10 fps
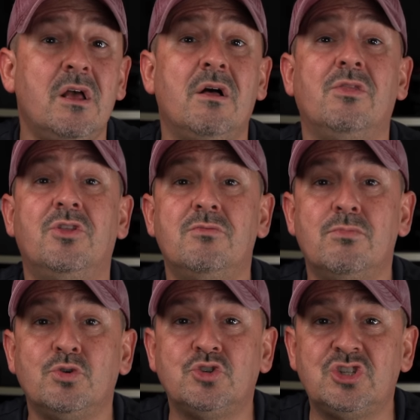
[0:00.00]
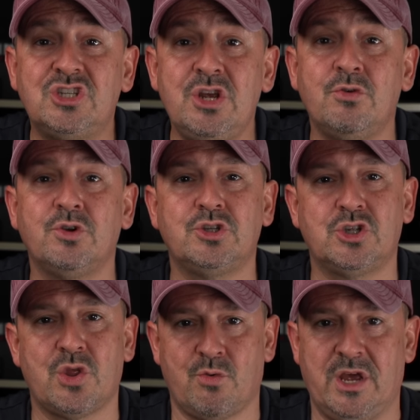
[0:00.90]
the most serious
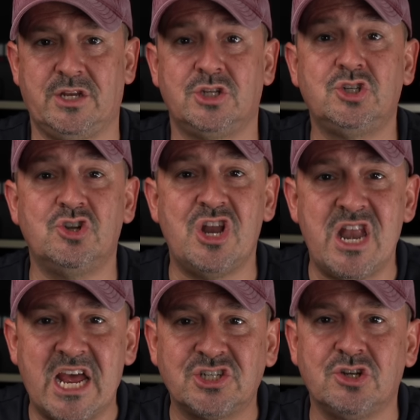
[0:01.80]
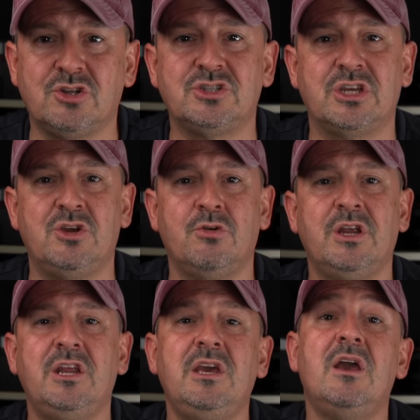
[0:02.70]
threat to national
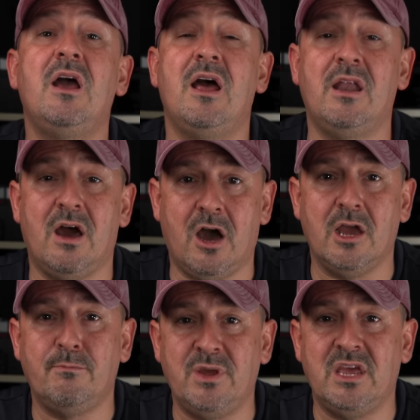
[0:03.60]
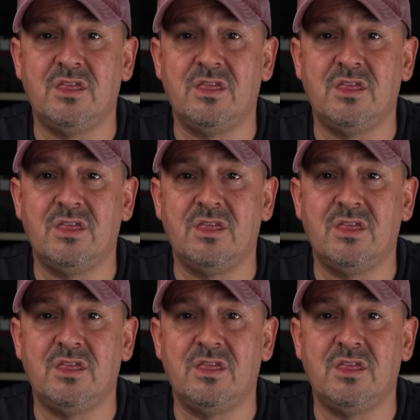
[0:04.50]
security and IP